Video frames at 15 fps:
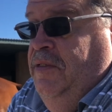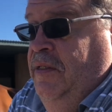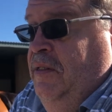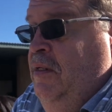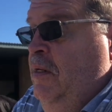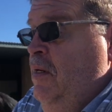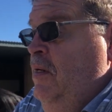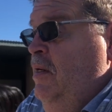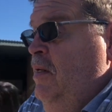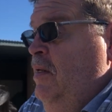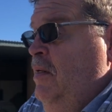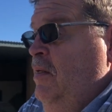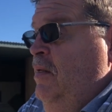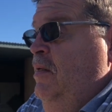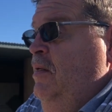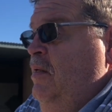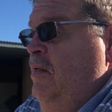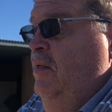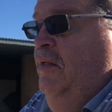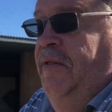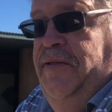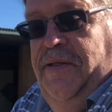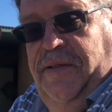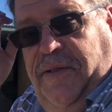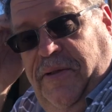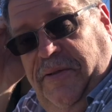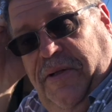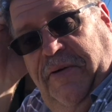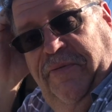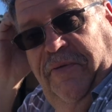and it's a little
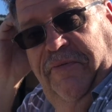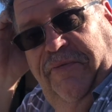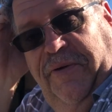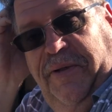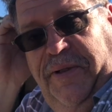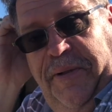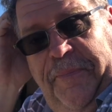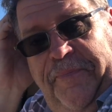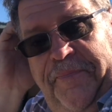different feeling.